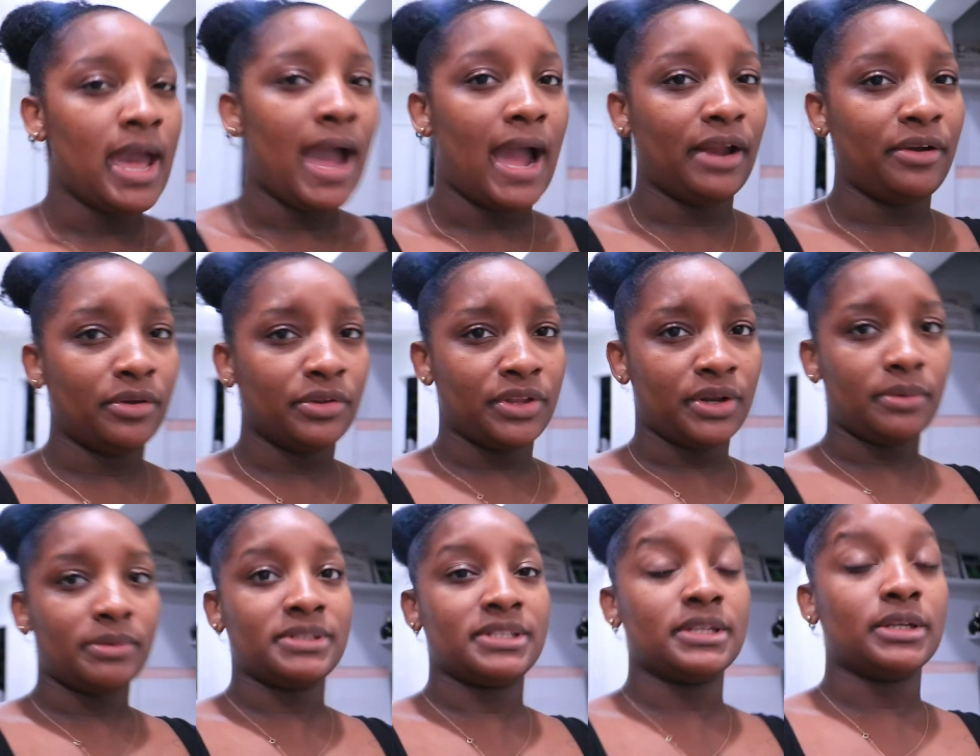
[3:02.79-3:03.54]
I know
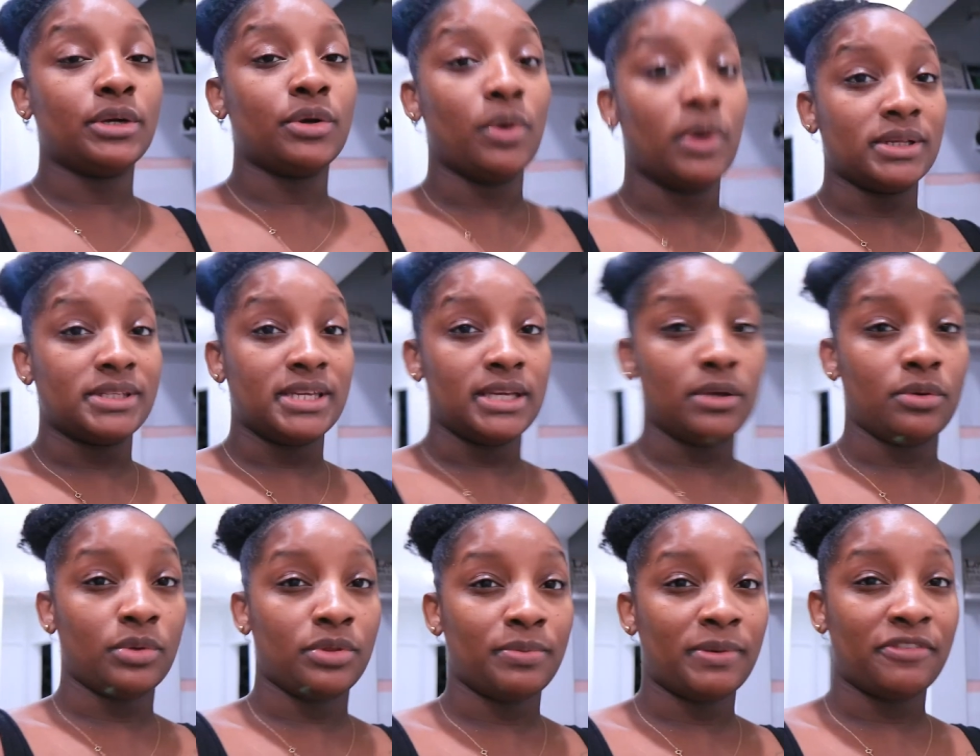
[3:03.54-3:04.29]
that I was going to go out to
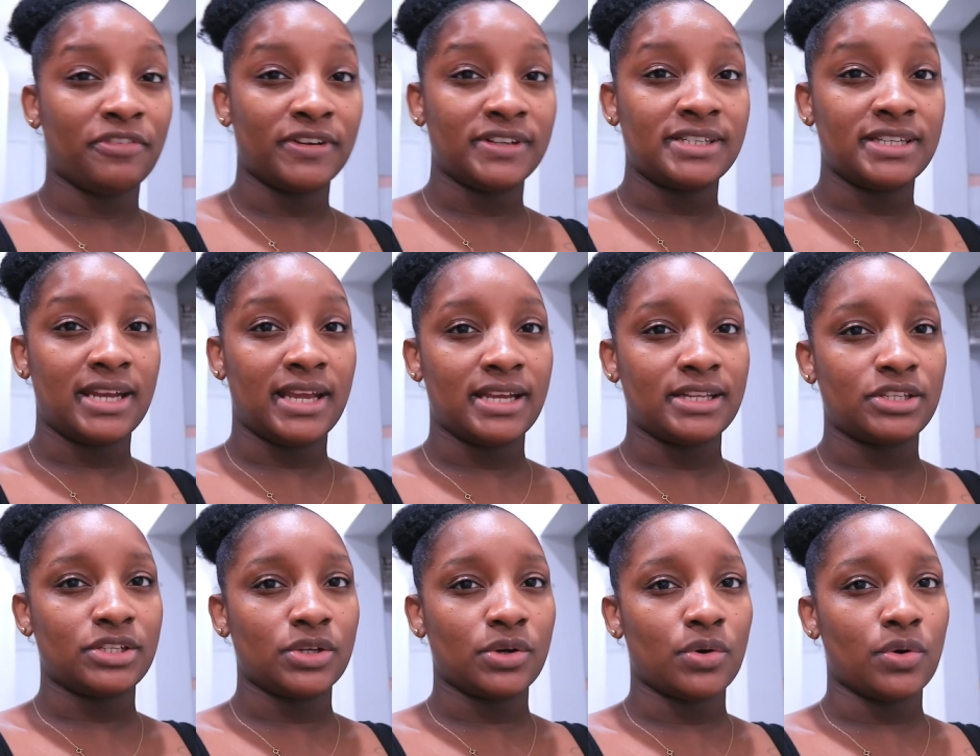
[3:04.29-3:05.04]
eat with my friend
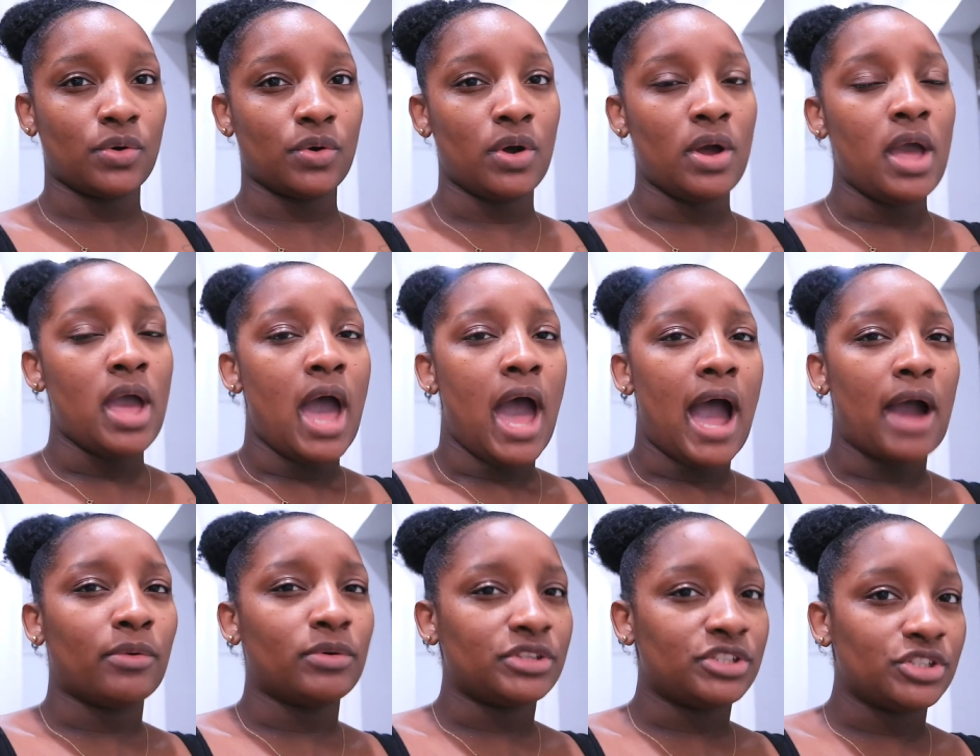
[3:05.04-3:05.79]
today, so
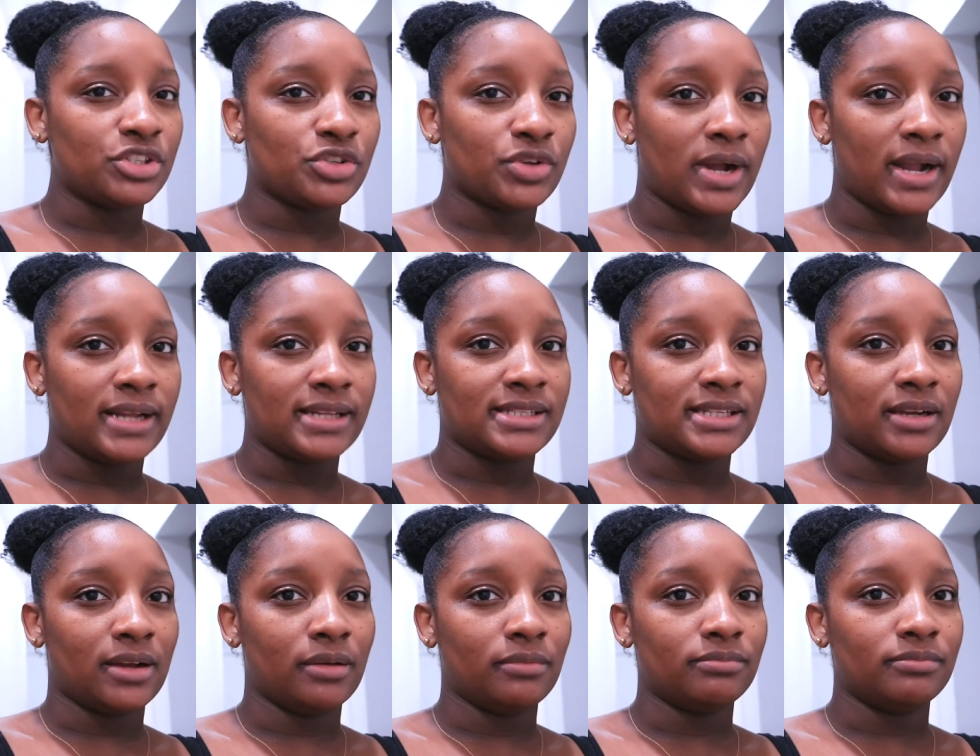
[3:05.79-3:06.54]
I wasn't trying
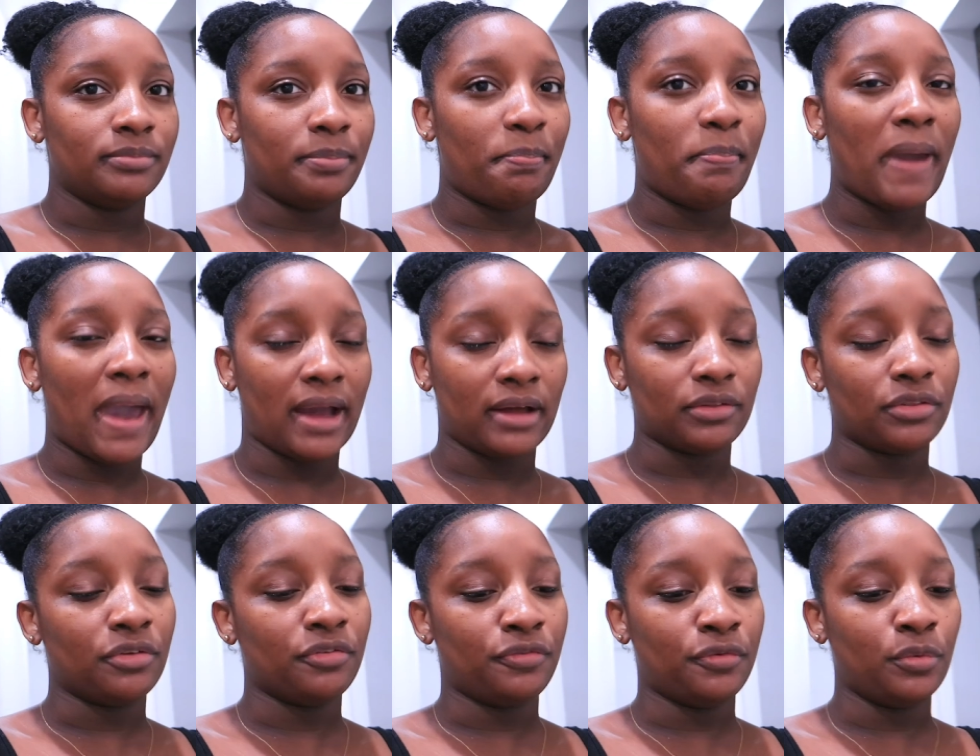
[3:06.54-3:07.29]
to
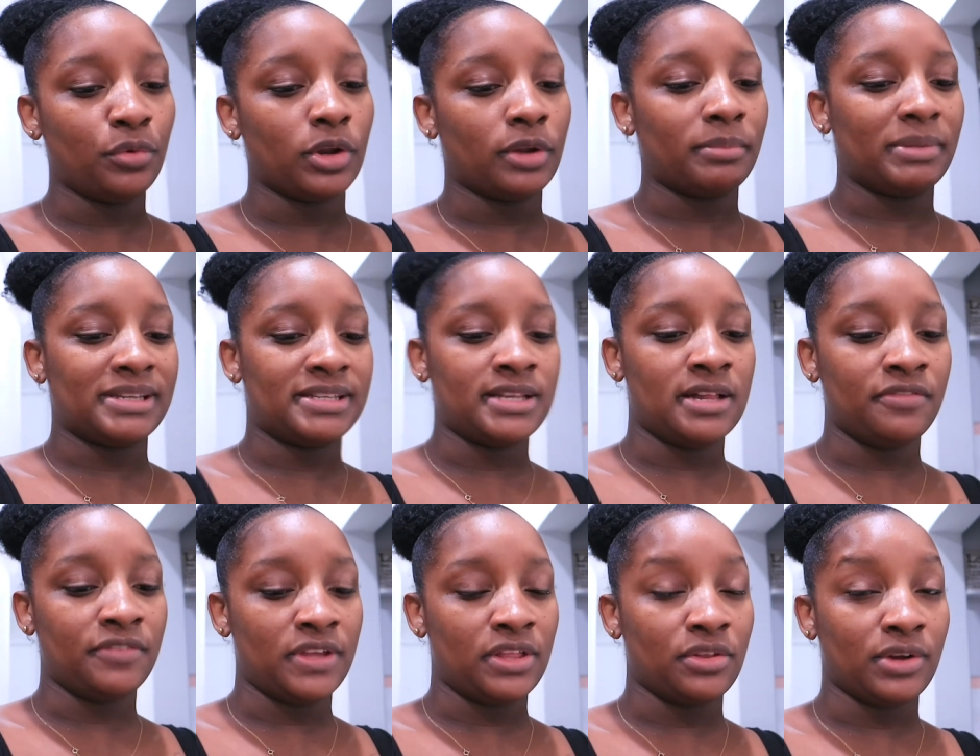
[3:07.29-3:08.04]
pack the food on
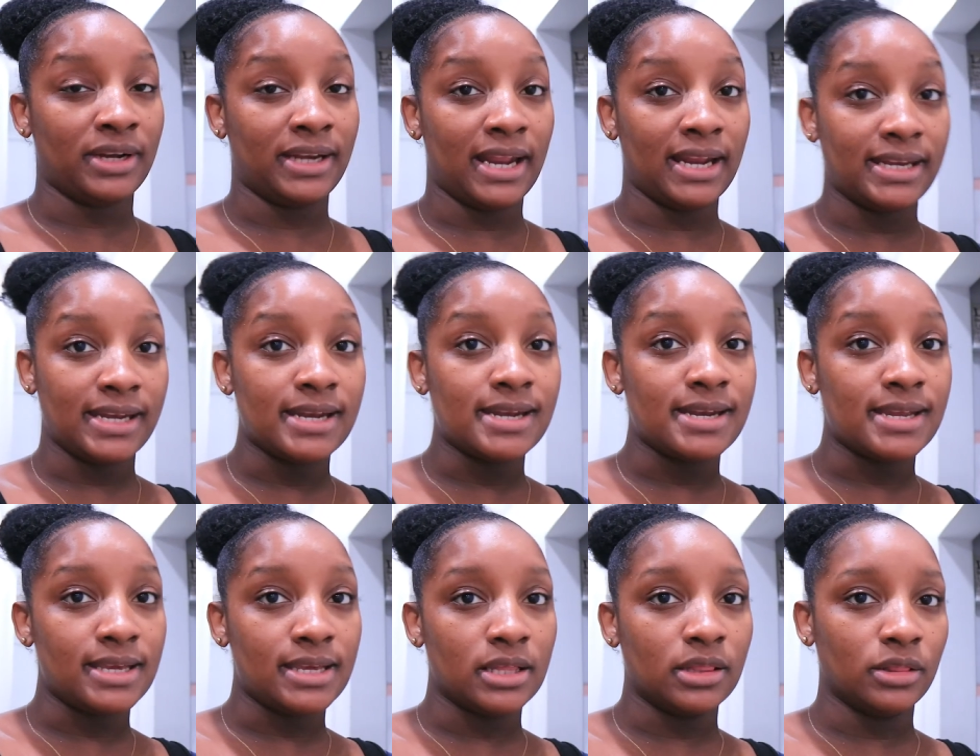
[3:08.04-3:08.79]
myself either. And I
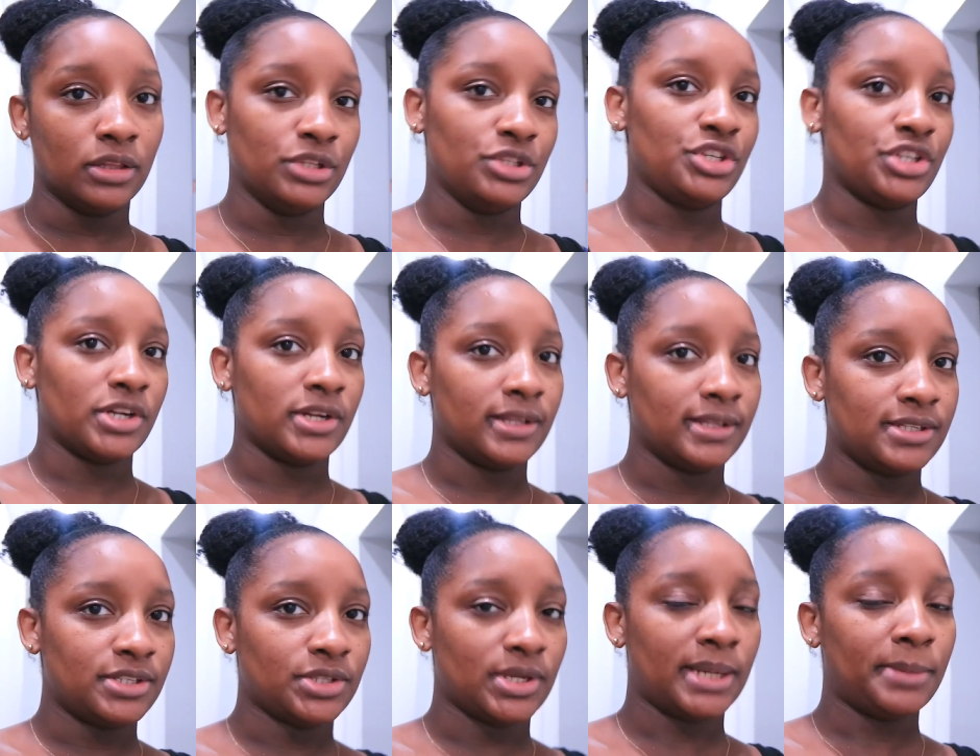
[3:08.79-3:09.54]
did eat lunch
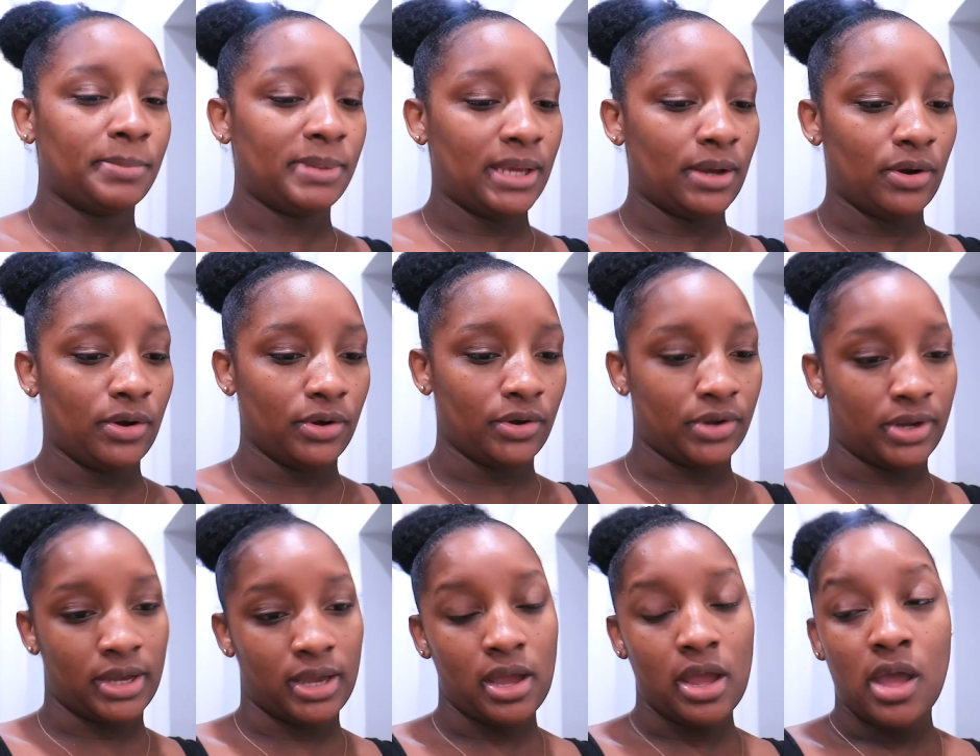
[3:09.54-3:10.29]
early, so I'd be
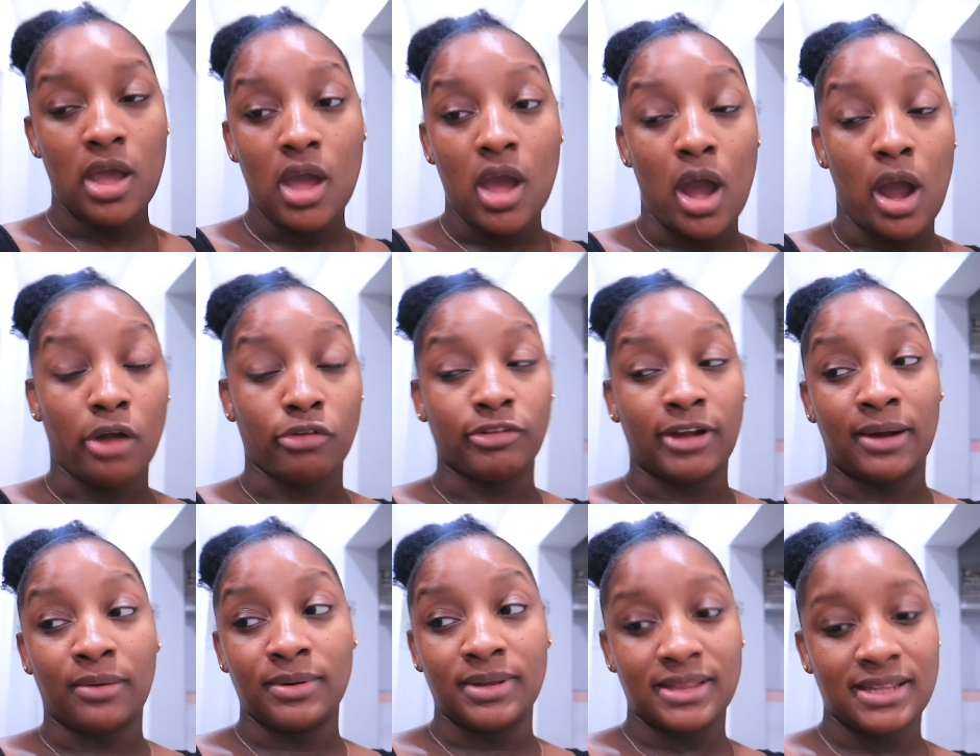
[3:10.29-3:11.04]
hungry
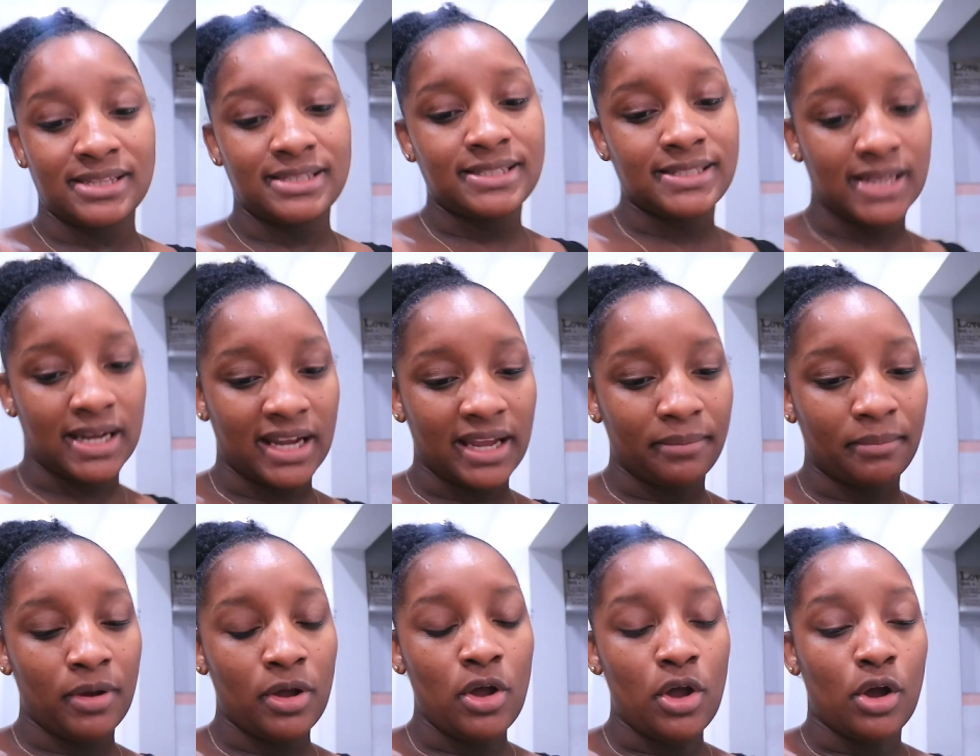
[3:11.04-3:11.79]
around this
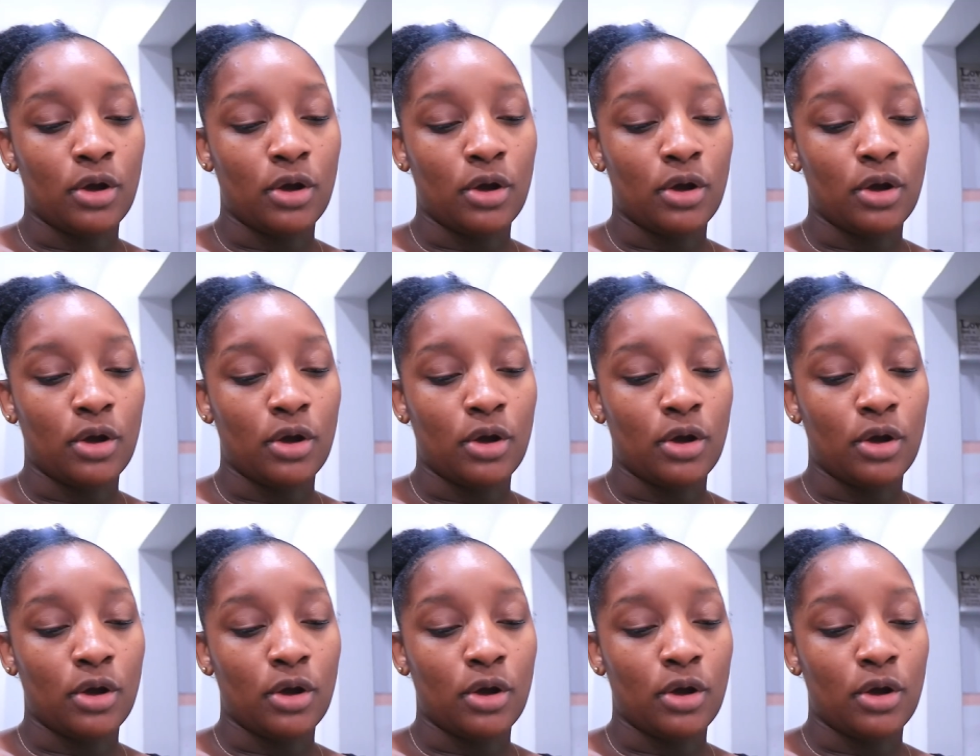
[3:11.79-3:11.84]
time.